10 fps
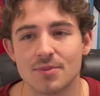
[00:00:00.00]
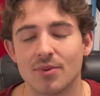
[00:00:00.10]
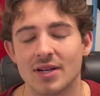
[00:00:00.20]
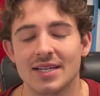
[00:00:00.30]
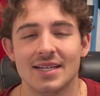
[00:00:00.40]

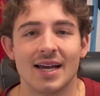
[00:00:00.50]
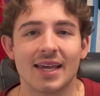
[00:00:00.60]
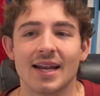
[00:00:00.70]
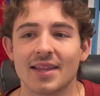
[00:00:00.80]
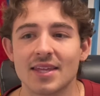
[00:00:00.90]
But
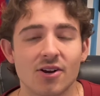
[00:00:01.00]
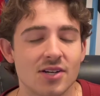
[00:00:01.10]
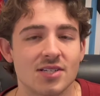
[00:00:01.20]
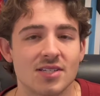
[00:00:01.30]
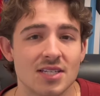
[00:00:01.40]
again, I think
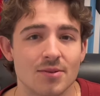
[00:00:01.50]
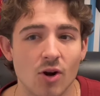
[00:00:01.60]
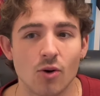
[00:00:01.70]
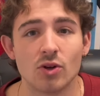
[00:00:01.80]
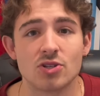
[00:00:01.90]
Christensen
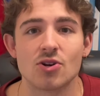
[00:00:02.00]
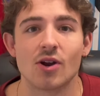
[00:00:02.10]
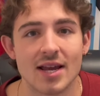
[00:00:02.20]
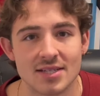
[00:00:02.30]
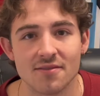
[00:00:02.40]
tomorrow will start
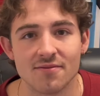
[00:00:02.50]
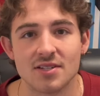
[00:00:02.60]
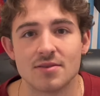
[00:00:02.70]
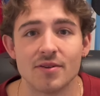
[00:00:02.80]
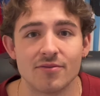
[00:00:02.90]
as a
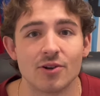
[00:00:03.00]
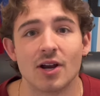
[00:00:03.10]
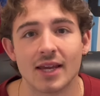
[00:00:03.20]
defensive midfielder